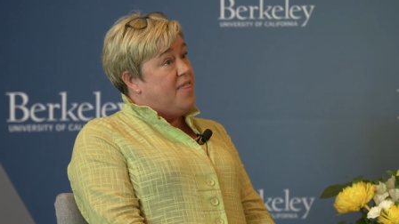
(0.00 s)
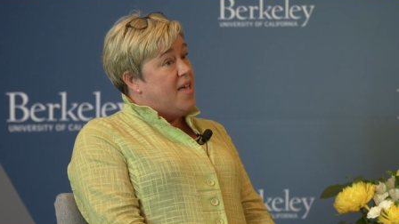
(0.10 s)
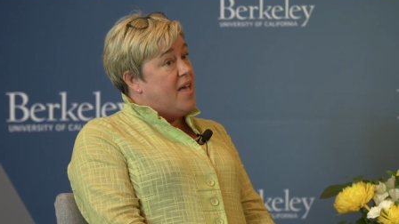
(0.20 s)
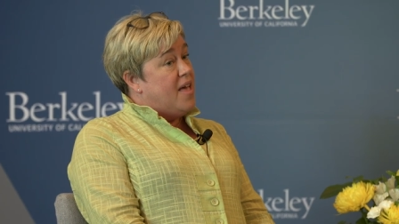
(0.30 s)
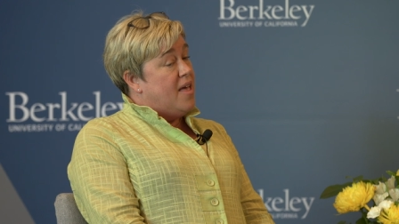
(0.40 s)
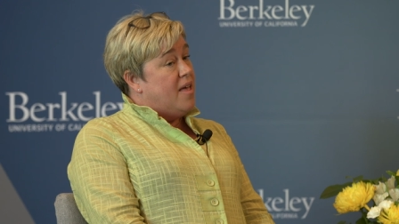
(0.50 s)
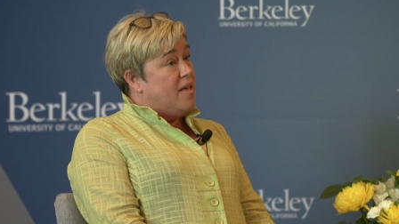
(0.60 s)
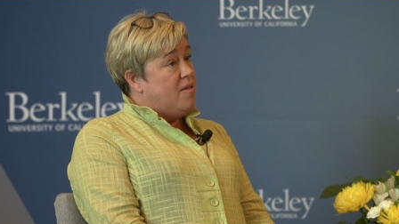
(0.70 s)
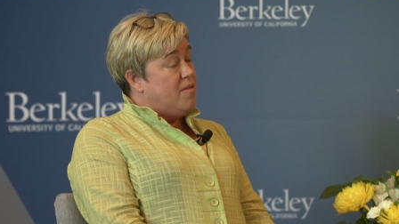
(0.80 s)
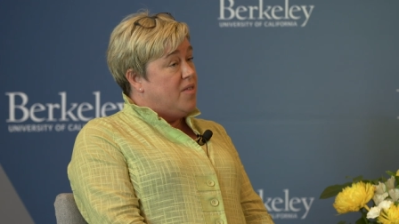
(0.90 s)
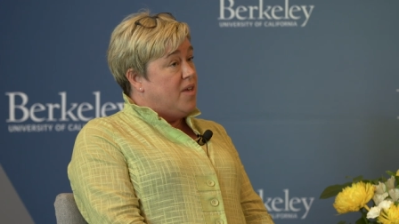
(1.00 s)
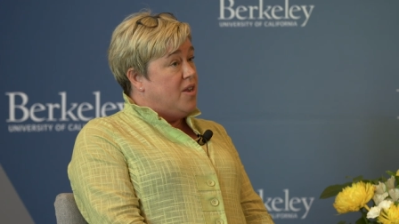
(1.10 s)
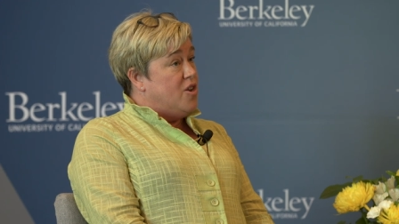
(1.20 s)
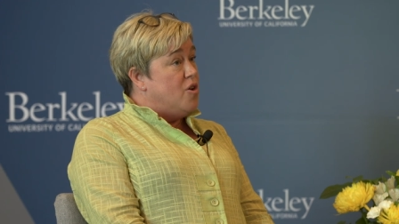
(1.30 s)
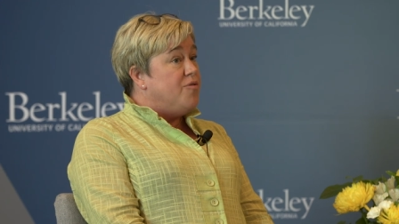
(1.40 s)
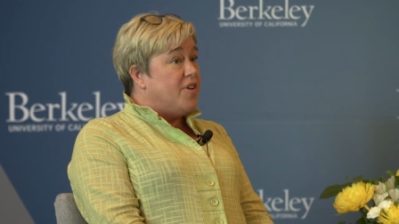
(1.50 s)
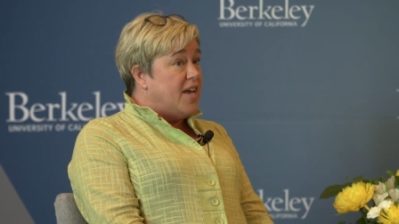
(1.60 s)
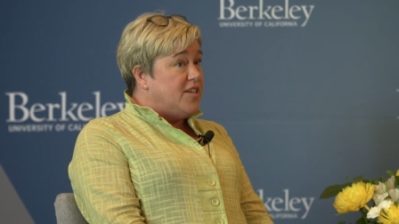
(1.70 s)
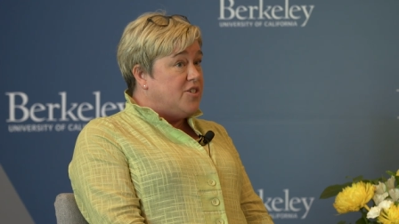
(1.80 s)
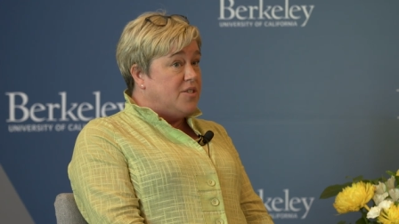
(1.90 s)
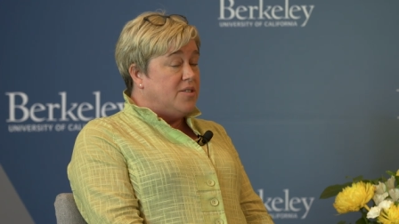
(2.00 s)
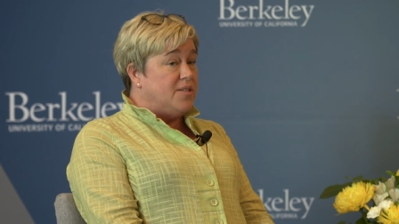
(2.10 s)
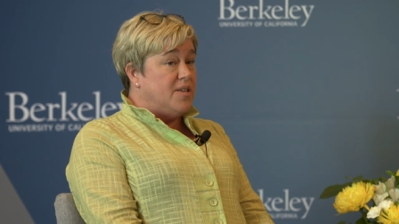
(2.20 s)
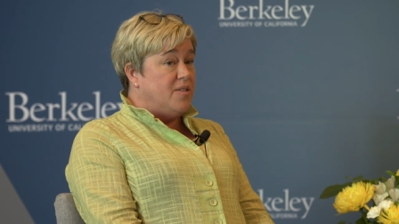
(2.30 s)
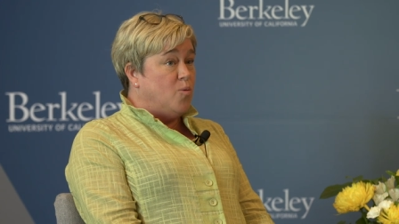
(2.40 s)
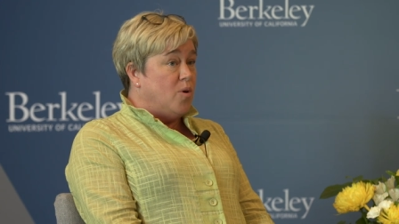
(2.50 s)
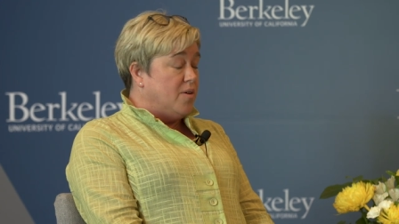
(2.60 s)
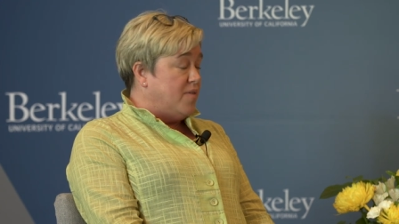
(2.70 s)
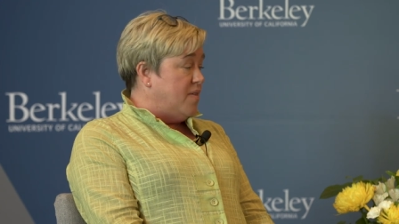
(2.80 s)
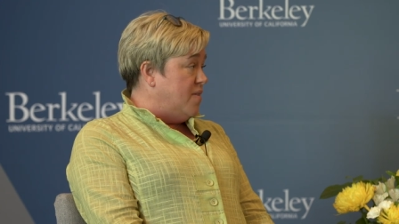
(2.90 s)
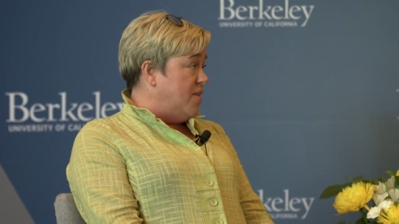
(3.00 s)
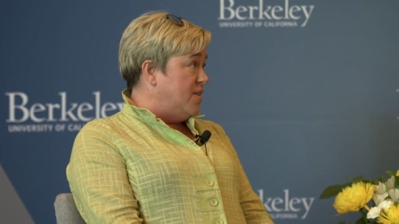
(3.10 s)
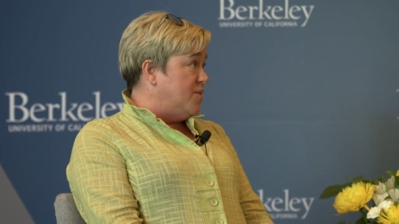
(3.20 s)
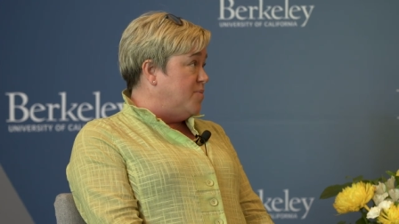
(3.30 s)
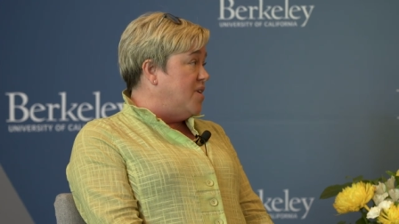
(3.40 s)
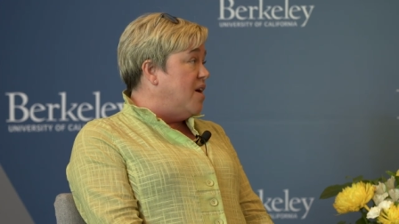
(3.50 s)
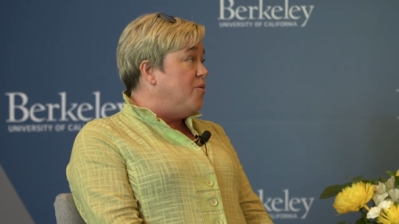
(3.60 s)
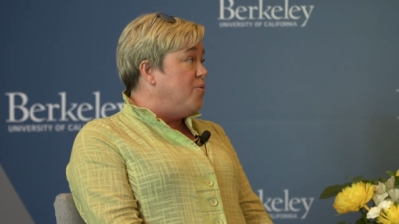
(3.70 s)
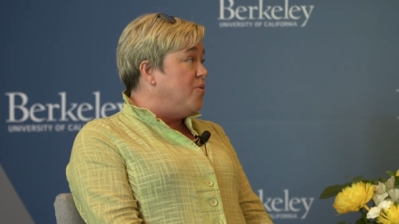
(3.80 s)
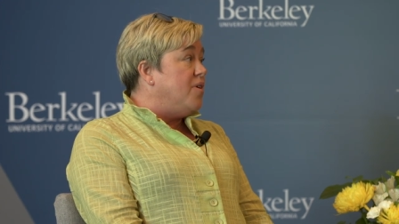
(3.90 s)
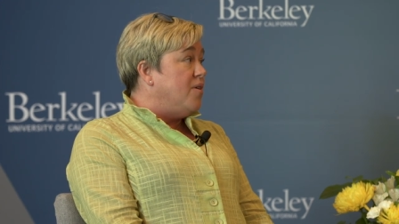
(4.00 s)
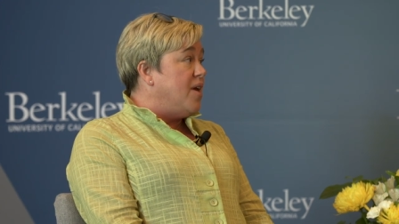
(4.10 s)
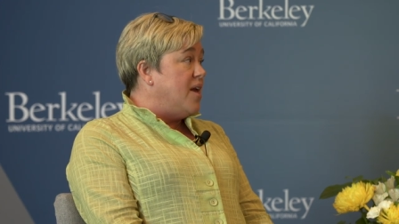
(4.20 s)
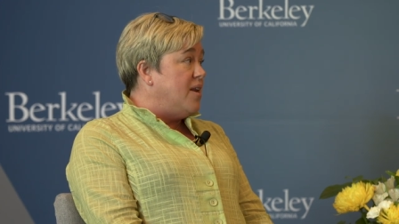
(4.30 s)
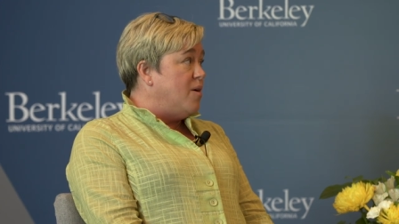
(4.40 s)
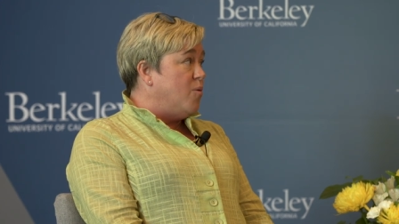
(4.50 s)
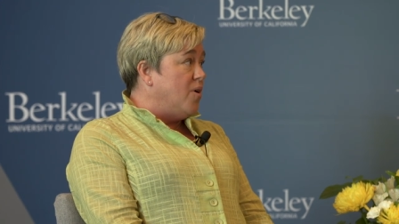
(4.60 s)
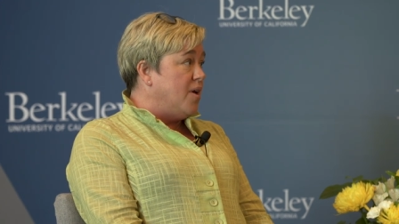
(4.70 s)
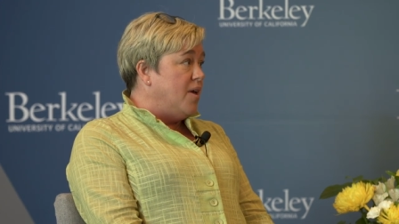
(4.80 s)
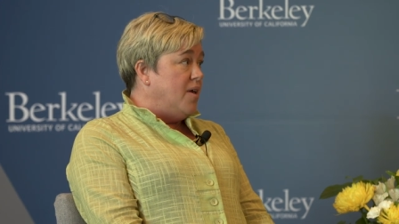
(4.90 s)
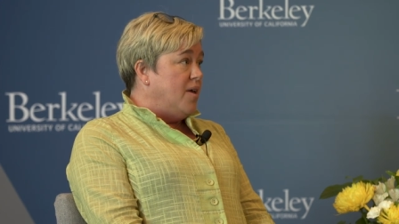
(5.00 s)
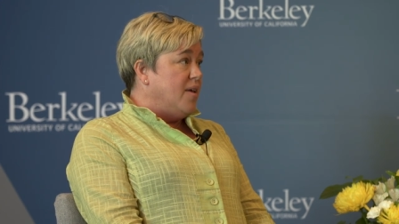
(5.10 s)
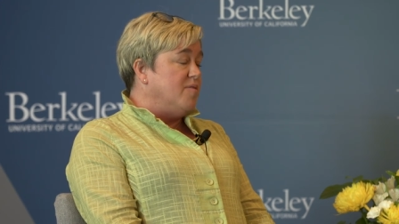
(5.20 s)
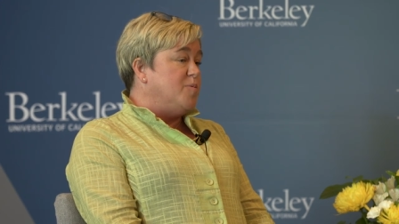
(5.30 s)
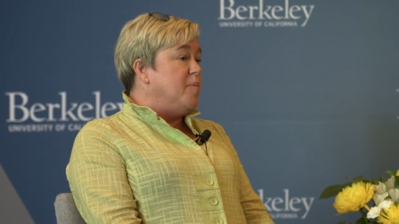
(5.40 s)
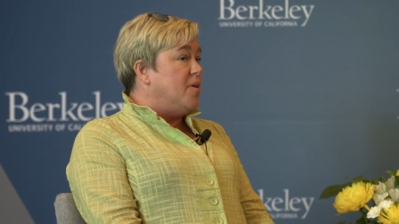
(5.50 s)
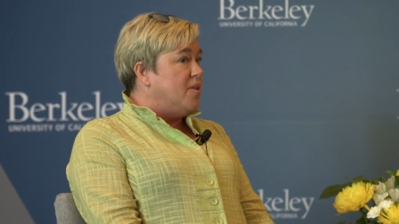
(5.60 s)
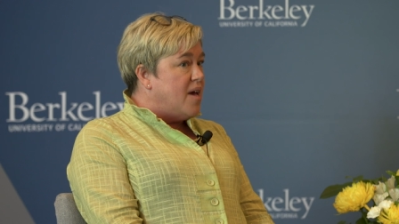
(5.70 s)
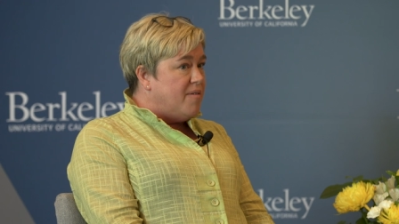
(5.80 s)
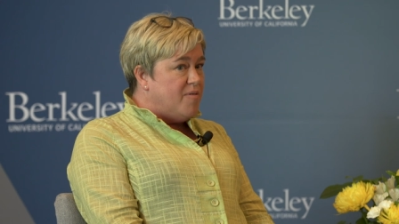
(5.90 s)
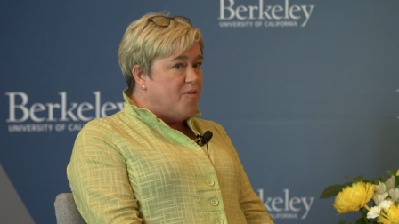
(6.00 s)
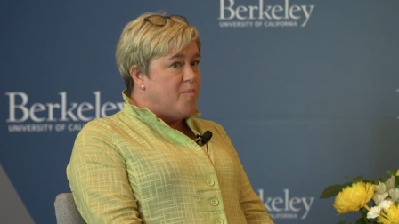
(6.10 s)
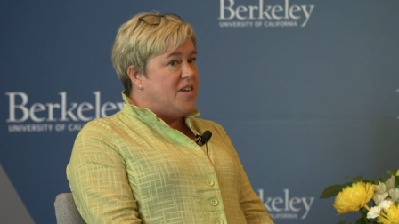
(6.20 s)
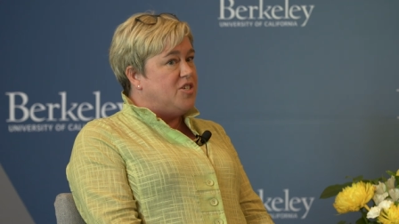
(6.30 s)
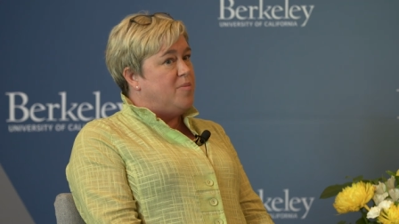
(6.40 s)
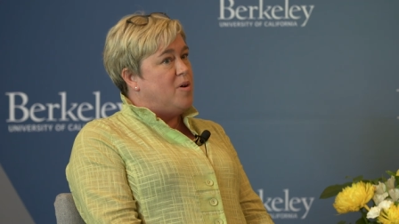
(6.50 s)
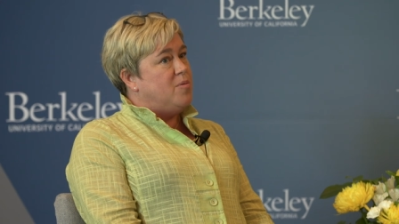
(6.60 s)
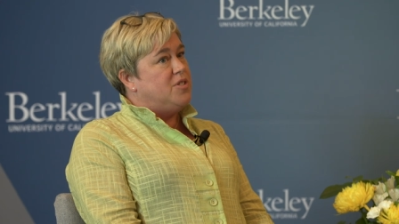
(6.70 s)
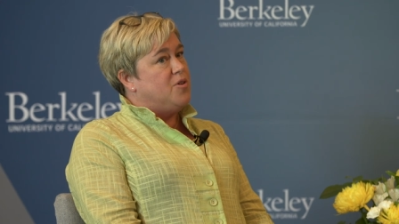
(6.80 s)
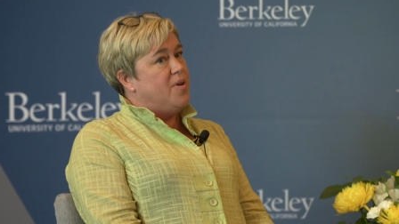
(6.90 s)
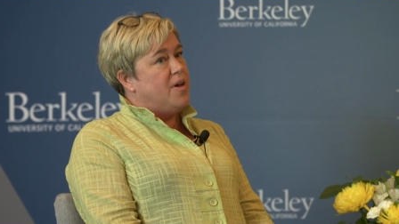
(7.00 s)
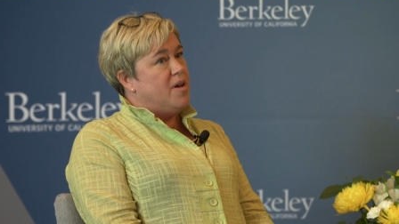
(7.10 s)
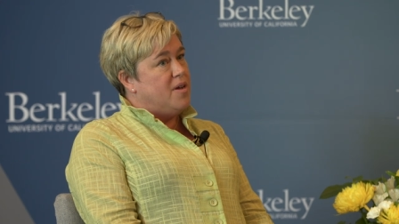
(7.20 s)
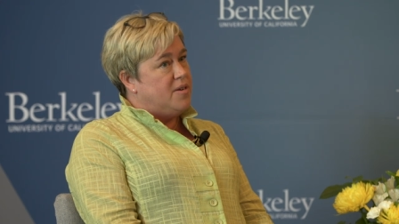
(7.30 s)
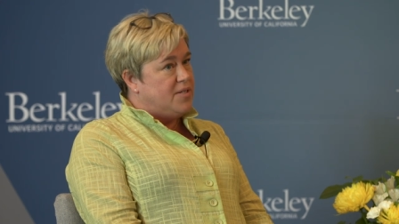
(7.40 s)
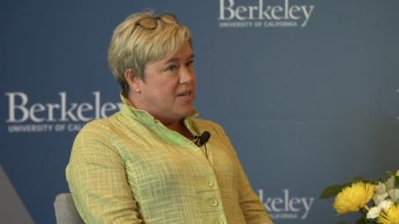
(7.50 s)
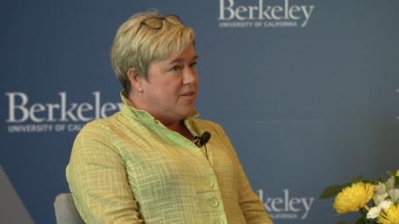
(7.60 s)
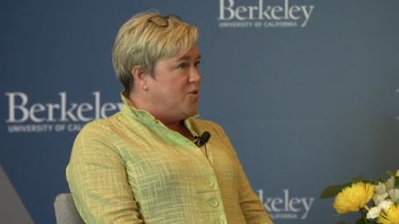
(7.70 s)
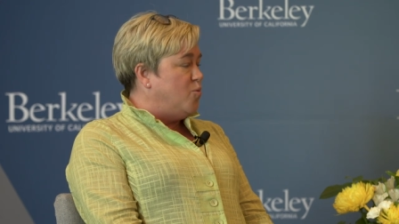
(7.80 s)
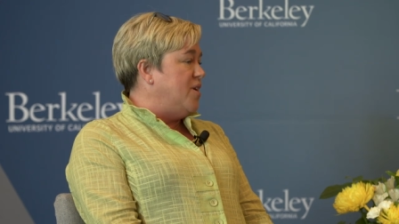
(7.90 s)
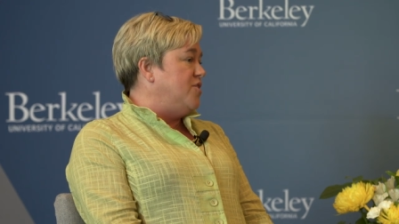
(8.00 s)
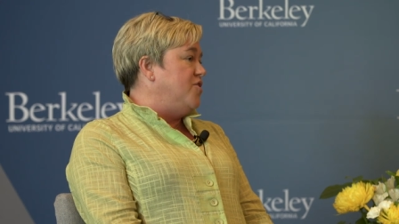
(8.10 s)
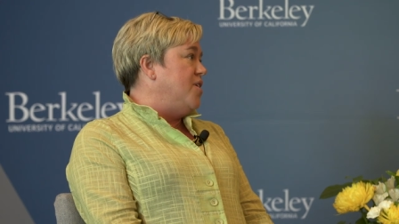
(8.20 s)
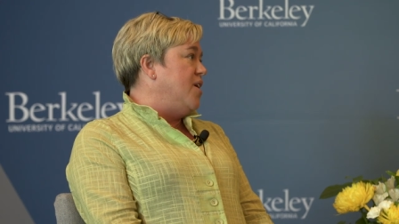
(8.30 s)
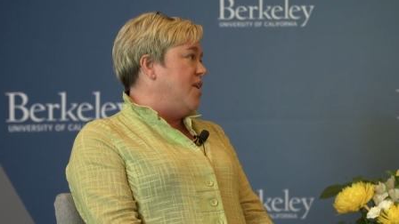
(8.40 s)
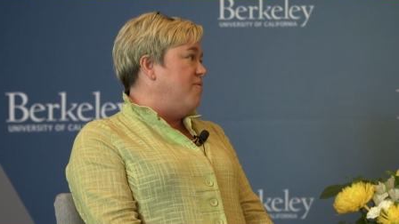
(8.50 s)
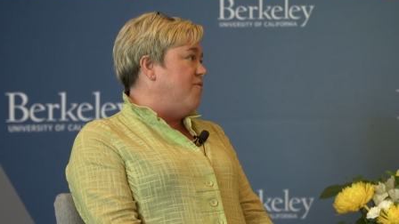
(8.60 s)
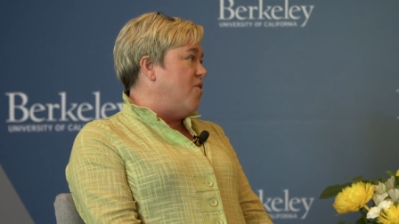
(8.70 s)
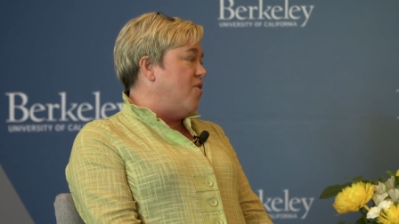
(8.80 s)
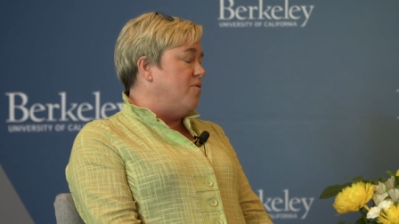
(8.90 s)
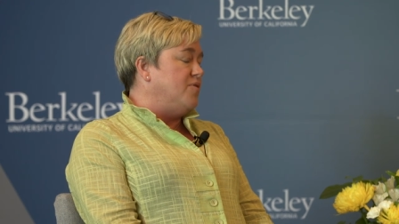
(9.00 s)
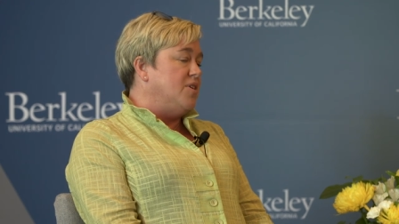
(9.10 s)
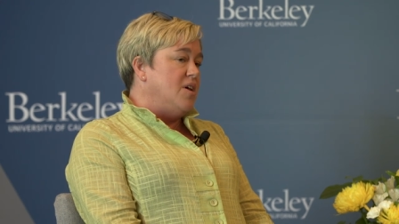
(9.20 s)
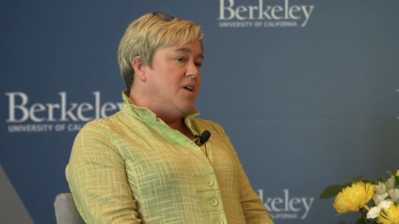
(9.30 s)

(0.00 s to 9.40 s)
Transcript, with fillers: The, the notifications and the work that, that's done through the UCAN network gives people a lot of information about what's going on, tells you ways you can get involved.